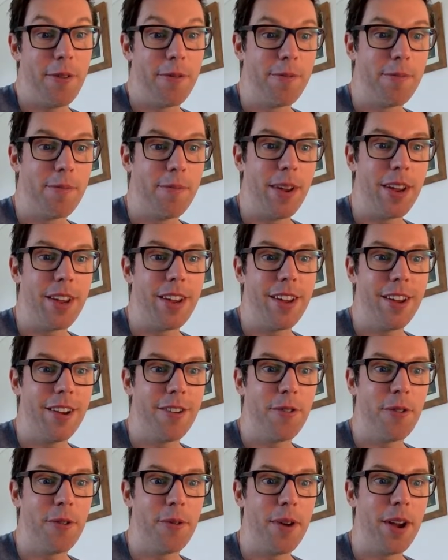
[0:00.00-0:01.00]
make it
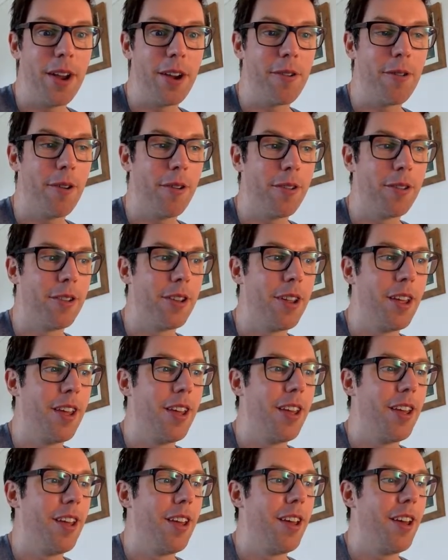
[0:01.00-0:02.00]
all the way across.
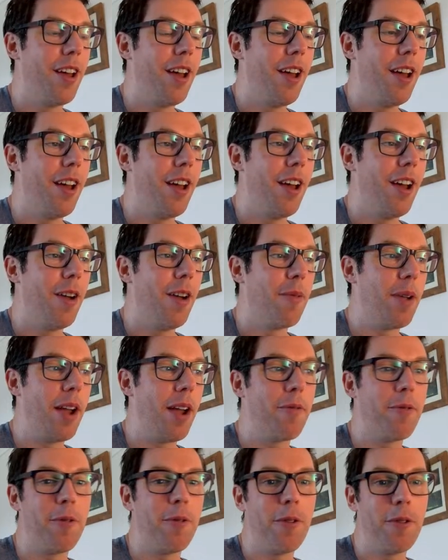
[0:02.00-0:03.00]
We
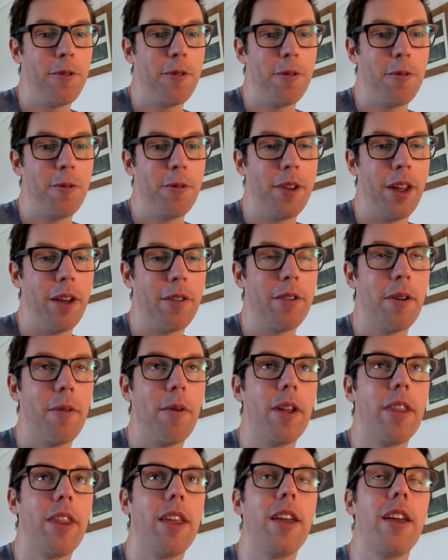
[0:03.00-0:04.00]
have all the tools now,
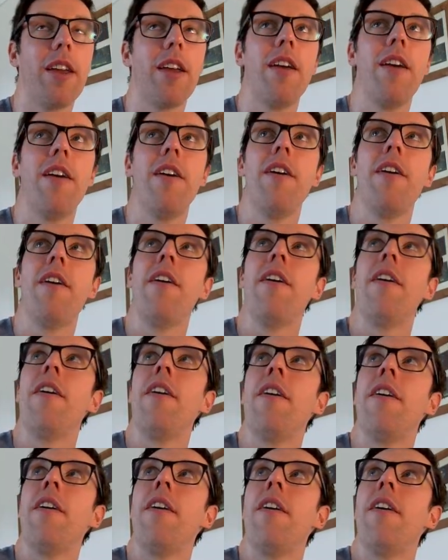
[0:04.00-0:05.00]
so I think
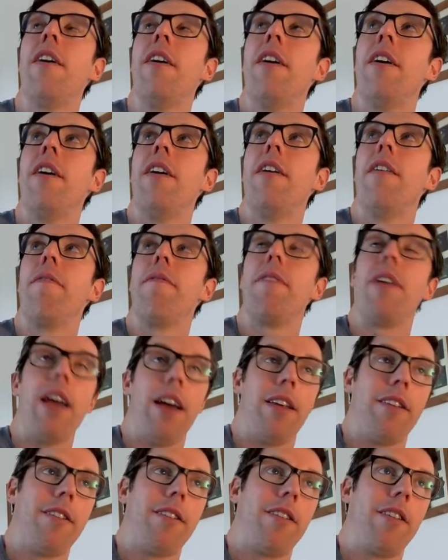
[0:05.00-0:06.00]

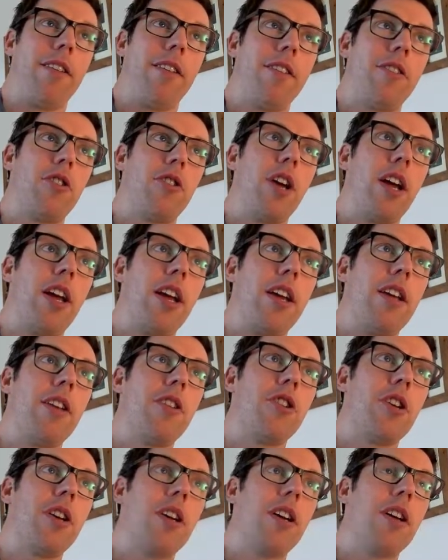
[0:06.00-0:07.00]
yes, it's
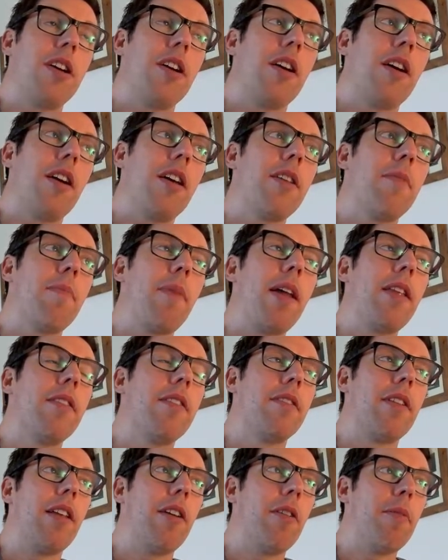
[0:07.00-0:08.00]
changing. It
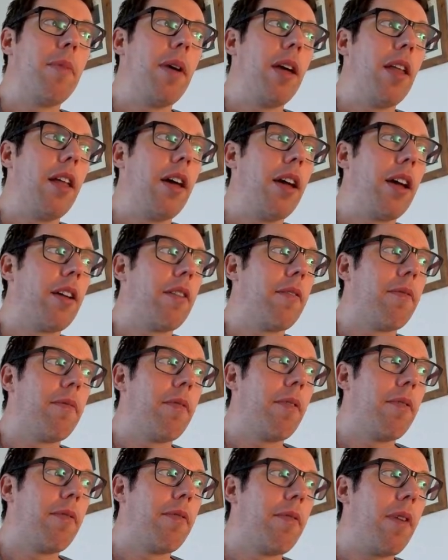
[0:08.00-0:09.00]
depends a little bit. Like
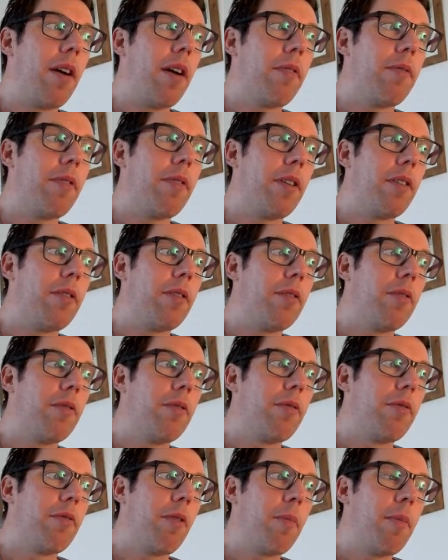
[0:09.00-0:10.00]
I
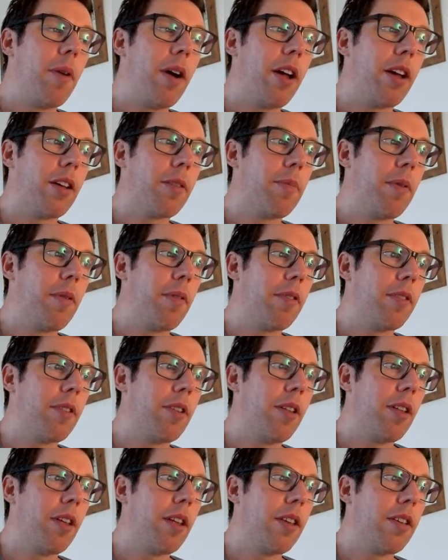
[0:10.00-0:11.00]
feel from my experience
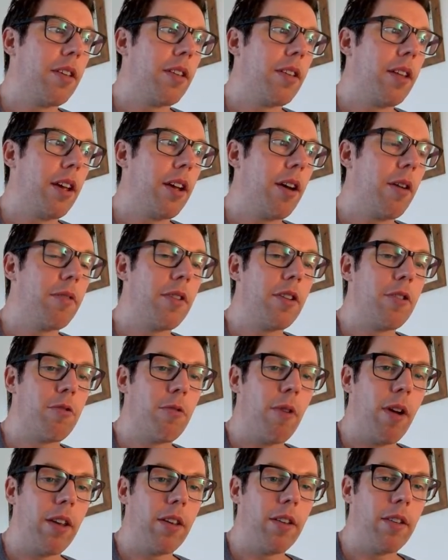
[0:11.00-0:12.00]
that it goes in
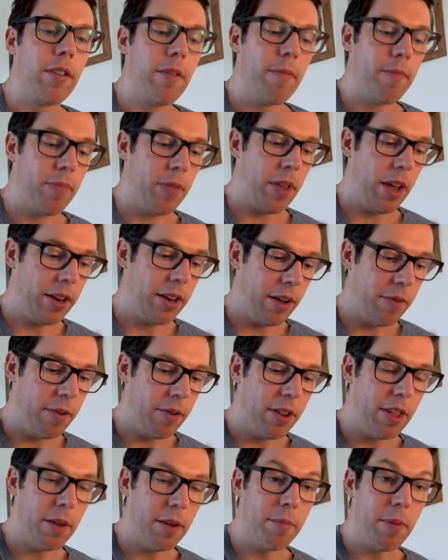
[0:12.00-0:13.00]
trends. I
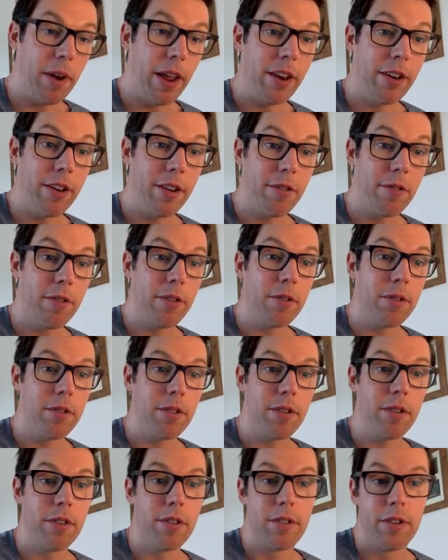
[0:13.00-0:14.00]
definitely think Blender
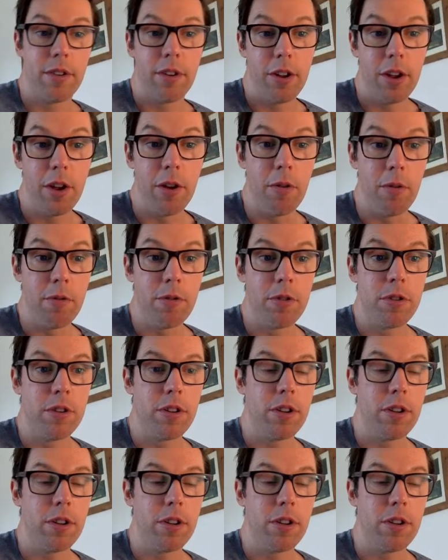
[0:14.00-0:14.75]
is huge.